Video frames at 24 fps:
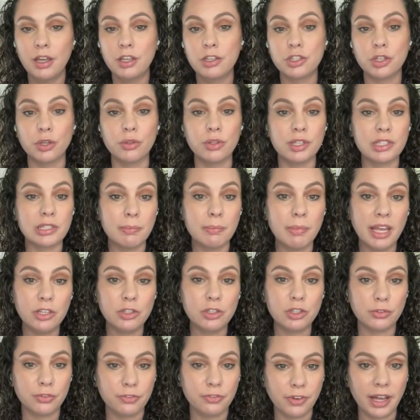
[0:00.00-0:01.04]
So this
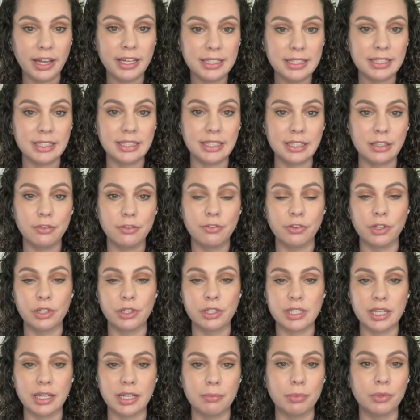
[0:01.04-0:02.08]
major finding, for
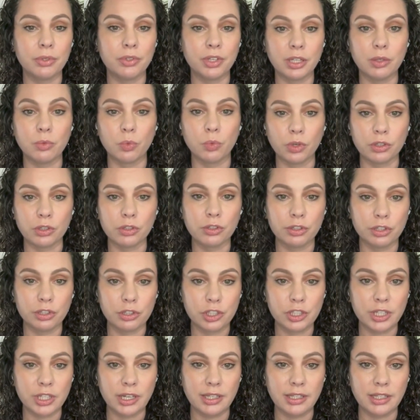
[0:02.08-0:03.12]
example, in world
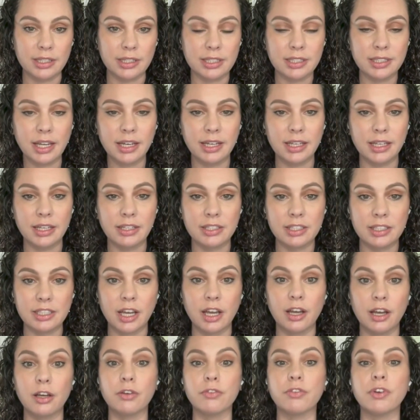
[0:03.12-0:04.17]
Christianity studies
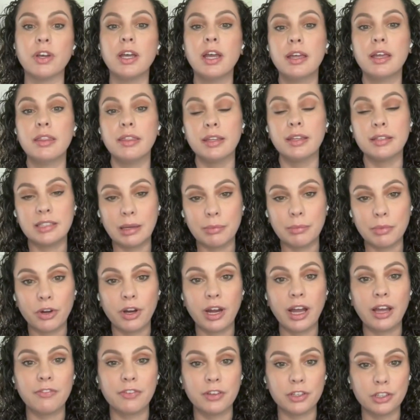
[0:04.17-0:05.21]
of the
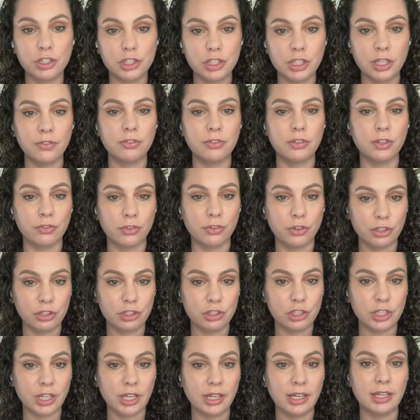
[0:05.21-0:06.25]
demographic shift of
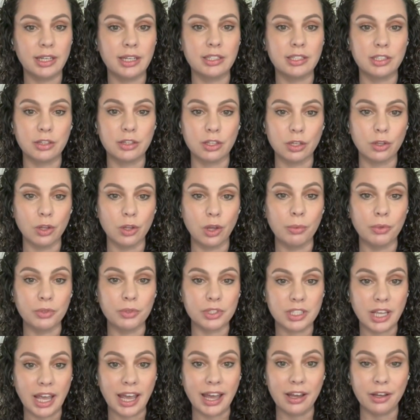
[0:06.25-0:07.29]
Christianity to the global
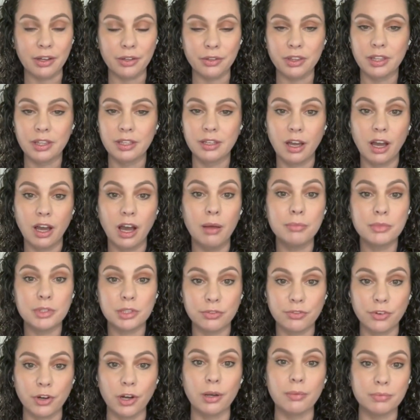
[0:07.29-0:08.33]
south
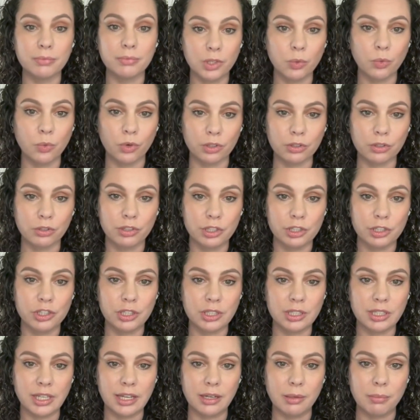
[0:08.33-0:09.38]
comes from the World
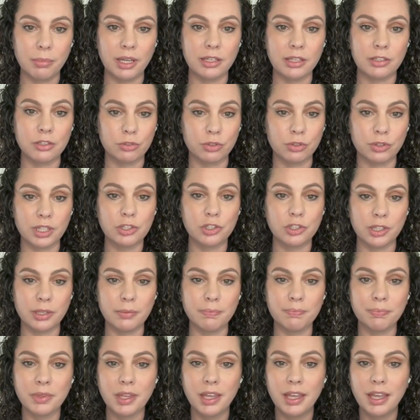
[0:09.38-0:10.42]
Christian Database
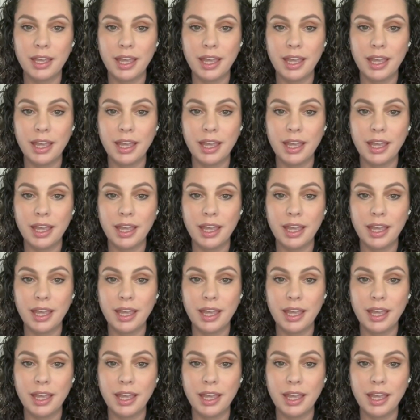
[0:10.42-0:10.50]
tradition.